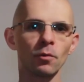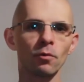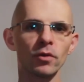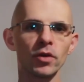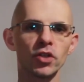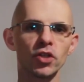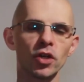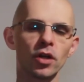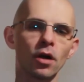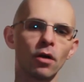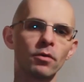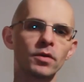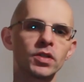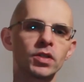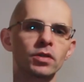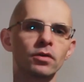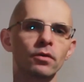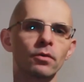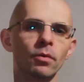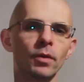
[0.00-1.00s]
which goal is
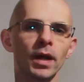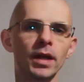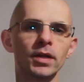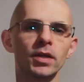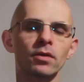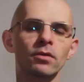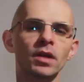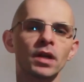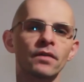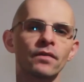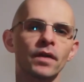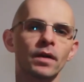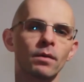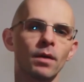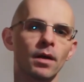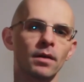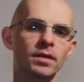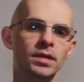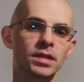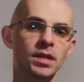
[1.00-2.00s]
to create unique
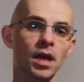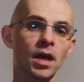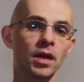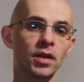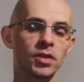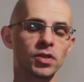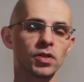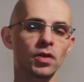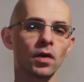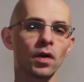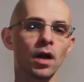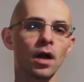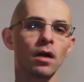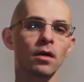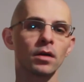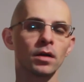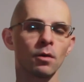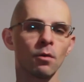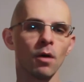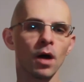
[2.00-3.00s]
Ferraris,
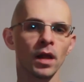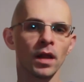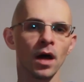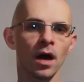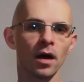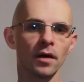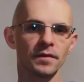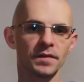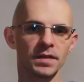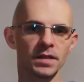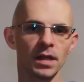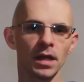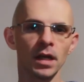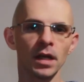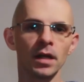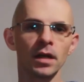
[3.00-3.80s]
so-called one-offs.